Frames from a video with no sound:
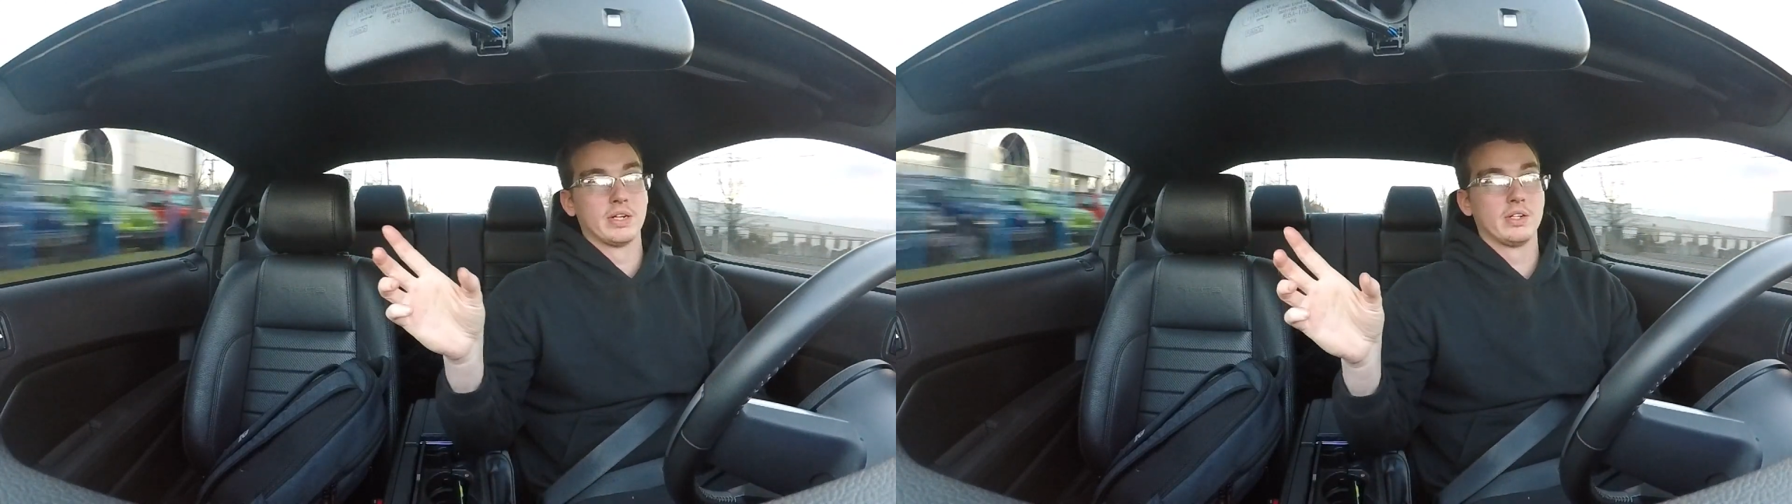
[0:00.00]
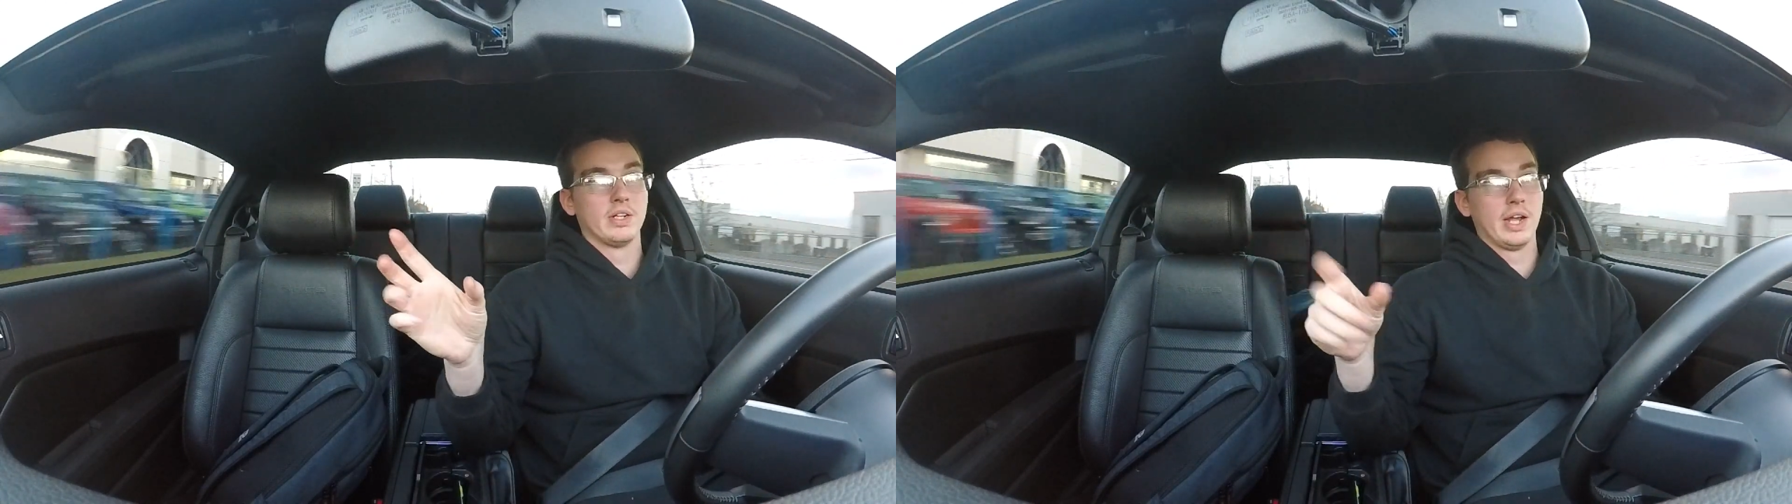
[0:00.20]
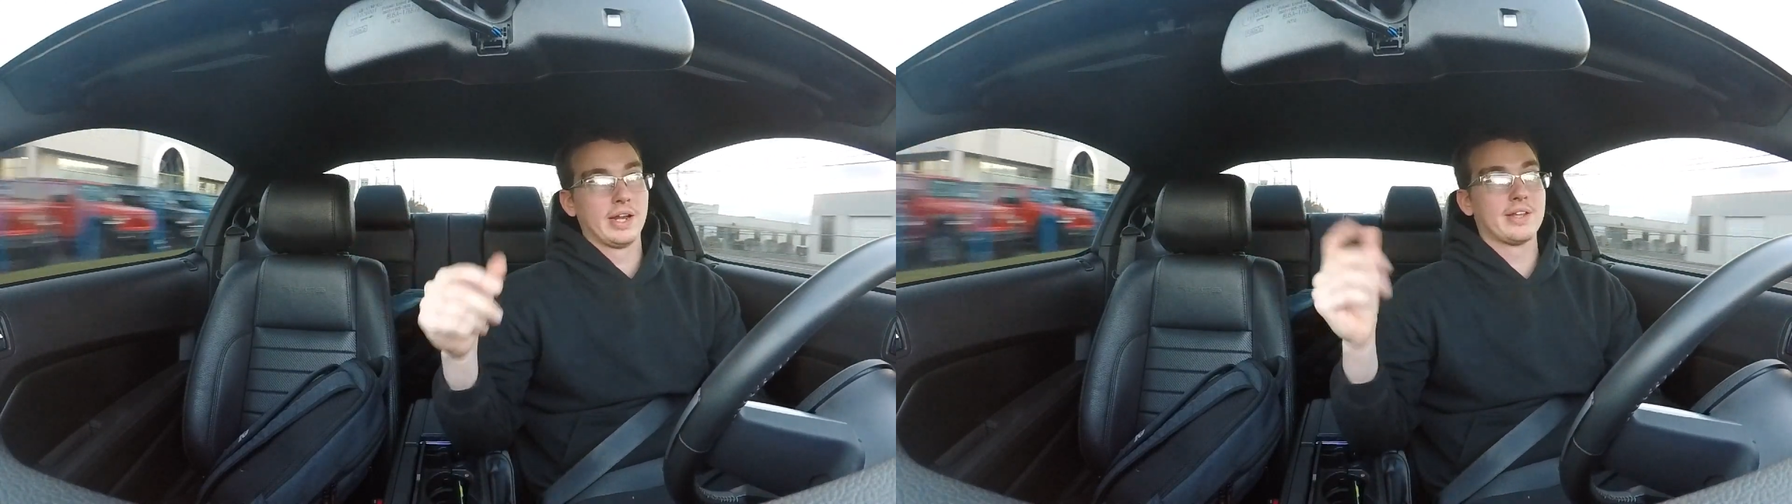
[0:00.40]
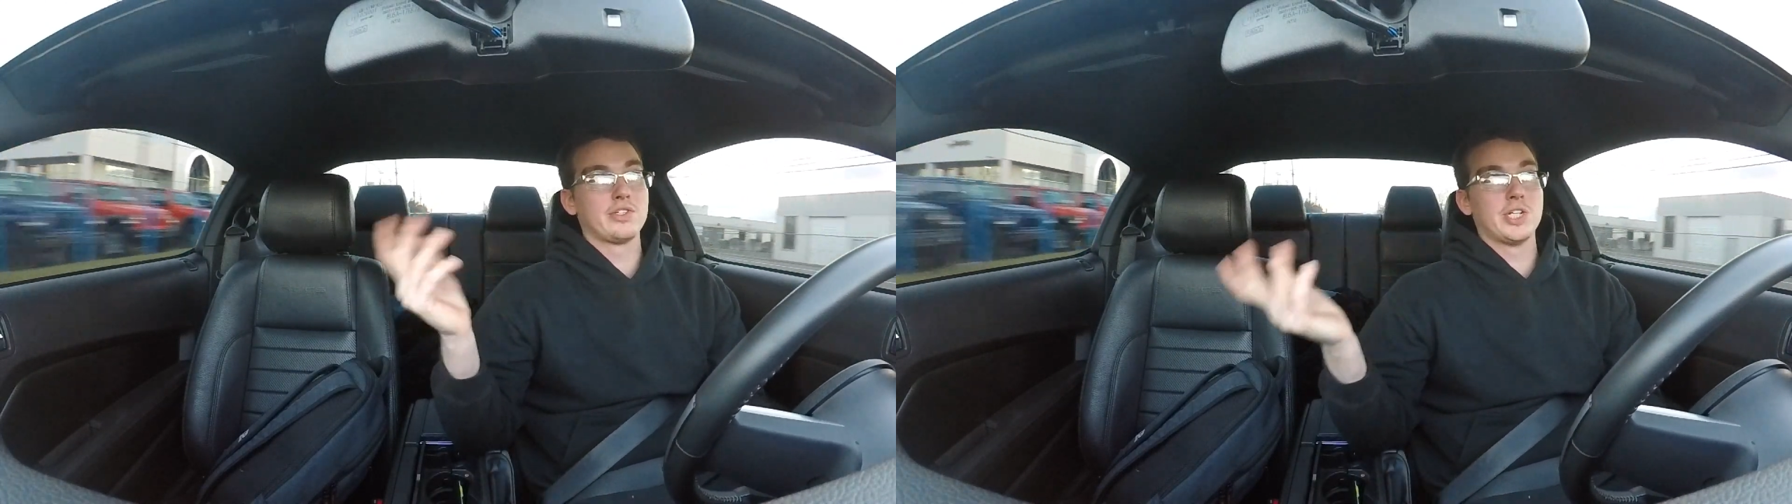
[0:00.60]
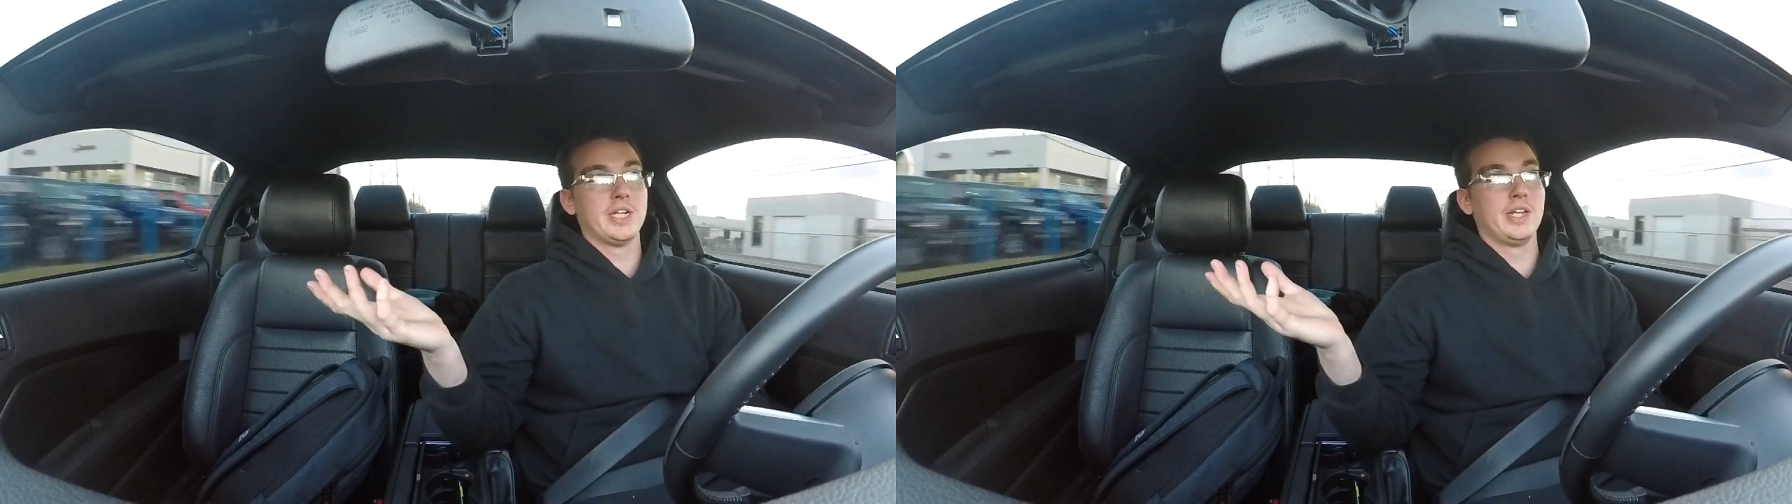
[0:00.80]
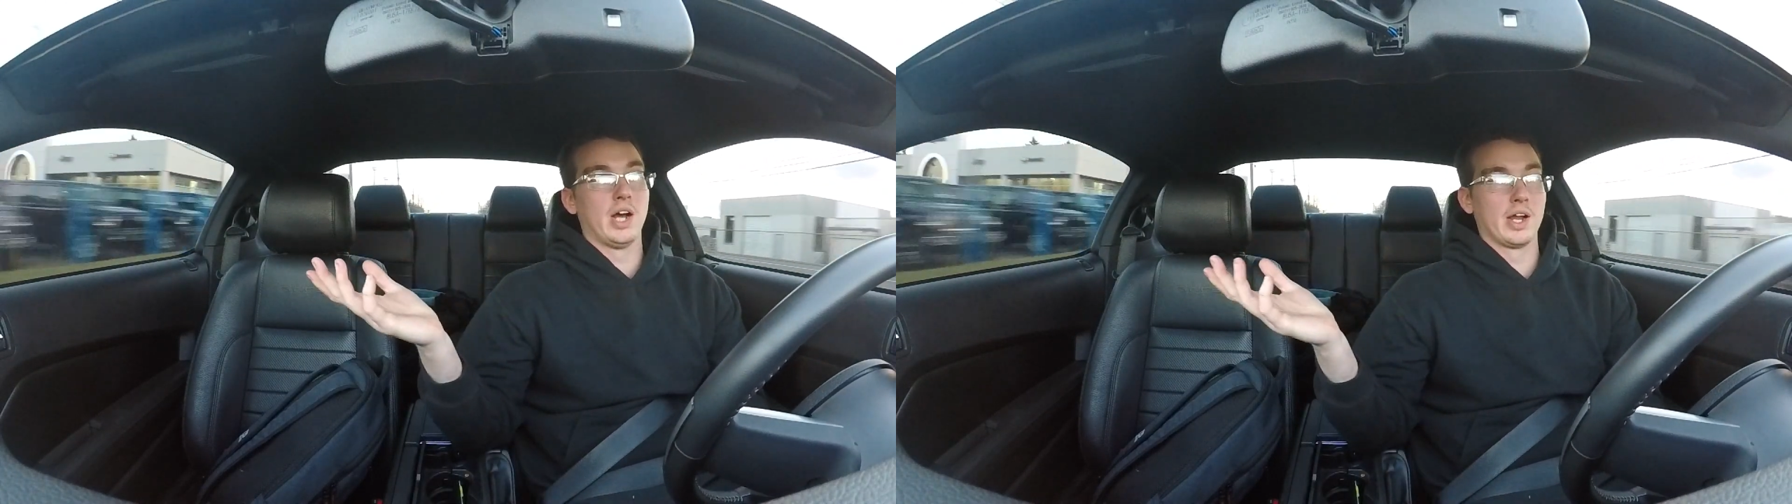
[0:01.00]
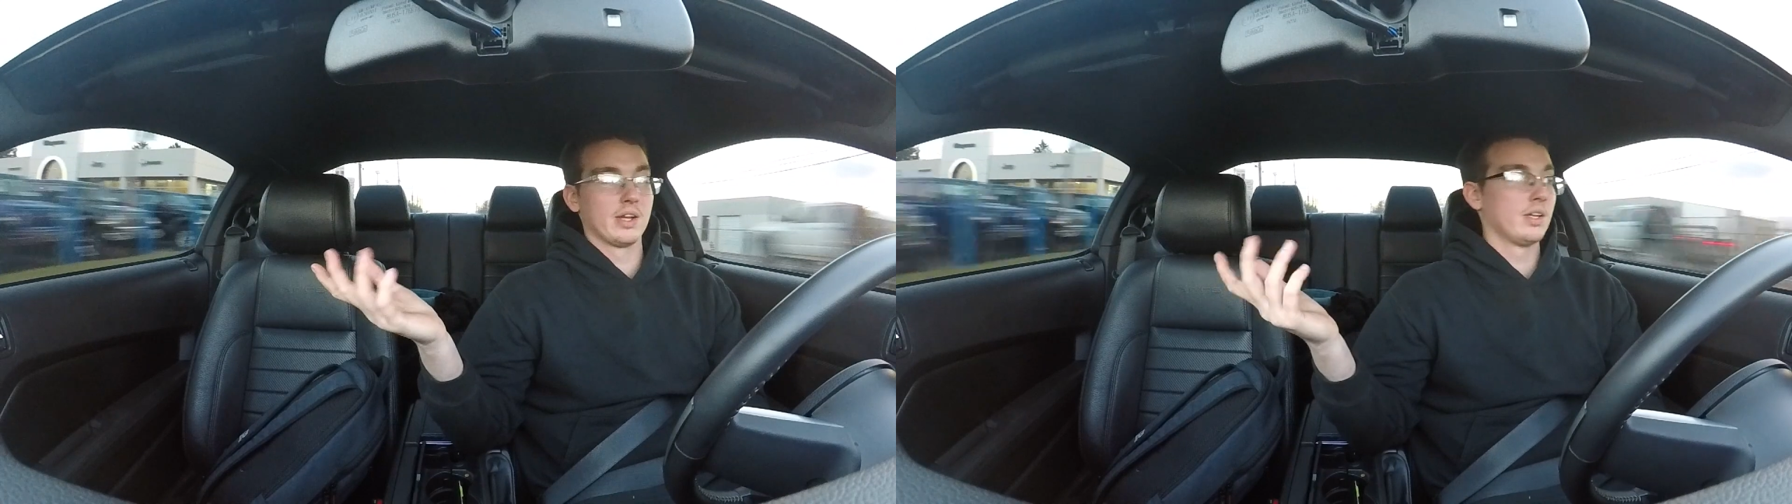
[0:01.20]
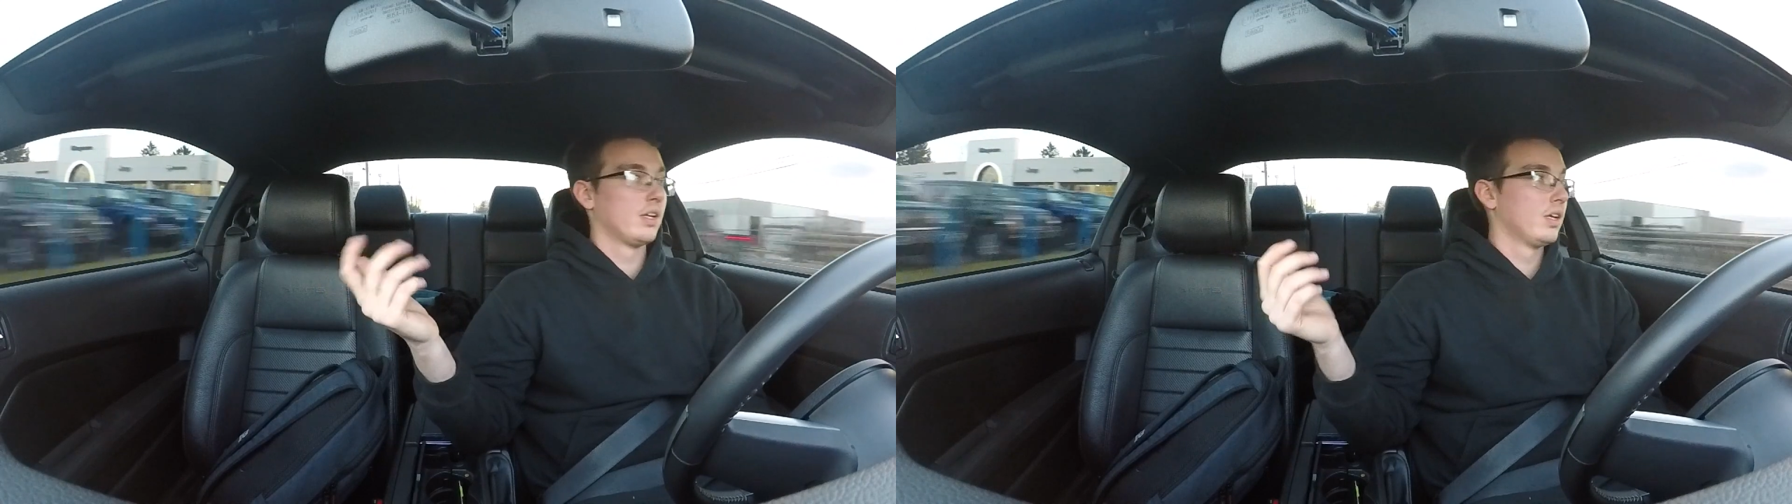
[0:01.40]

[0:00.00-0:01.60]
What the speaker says: and has GDI.